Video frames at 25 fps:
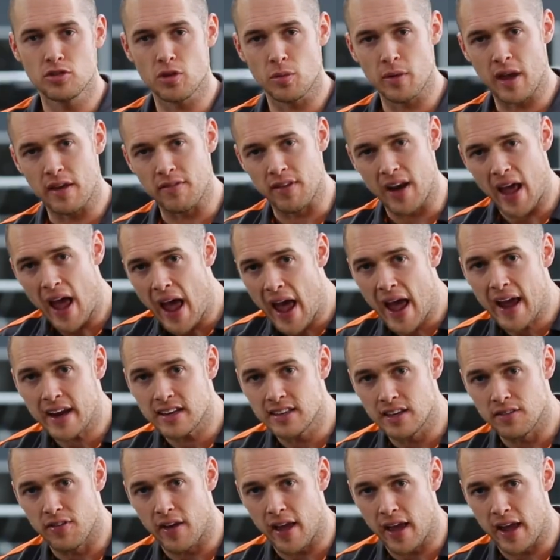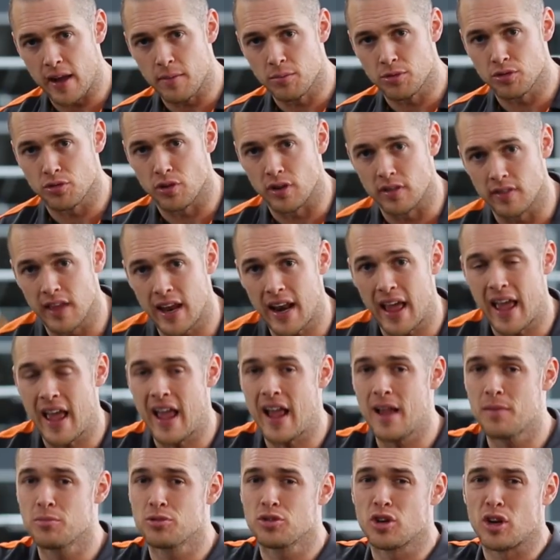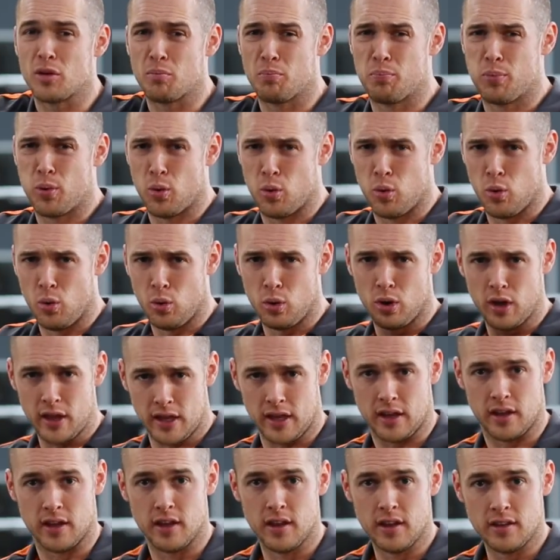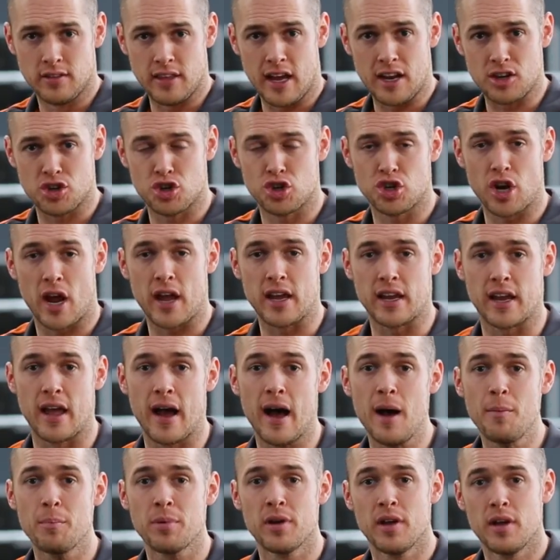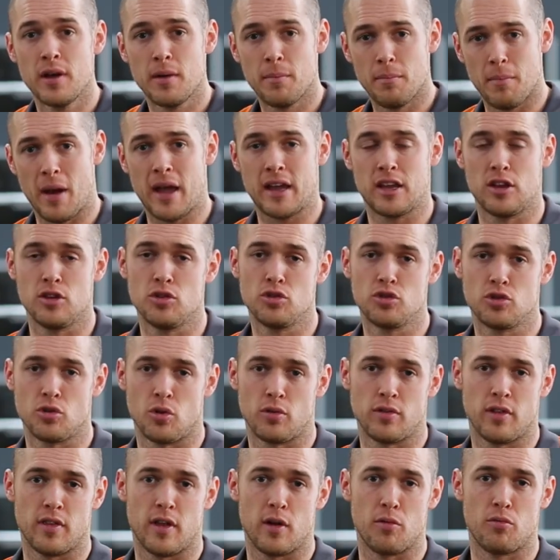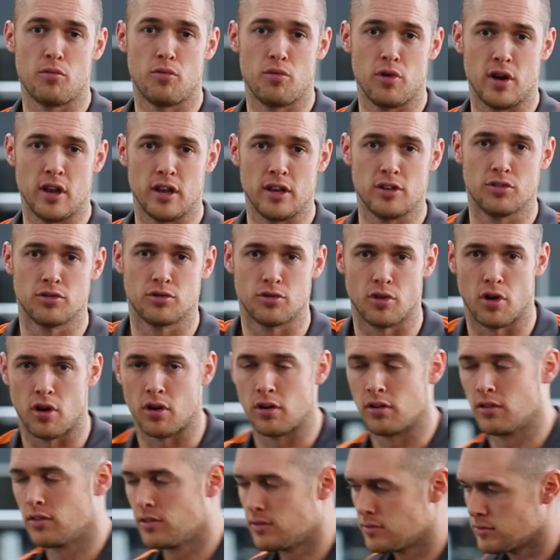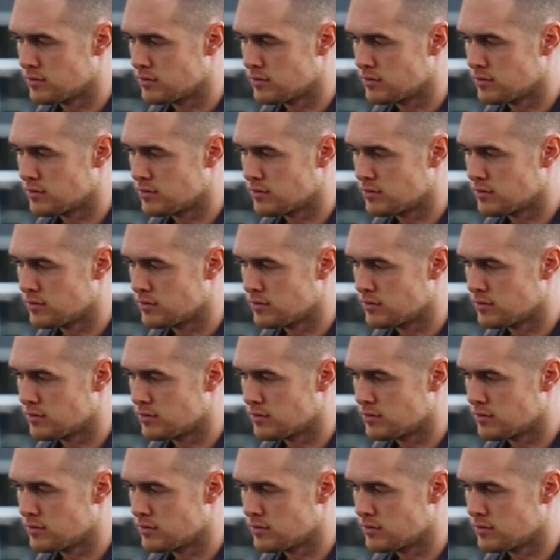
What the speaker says: sure we have an active hamstring, that hamstring pulling that shank up, making sure that they're really strong.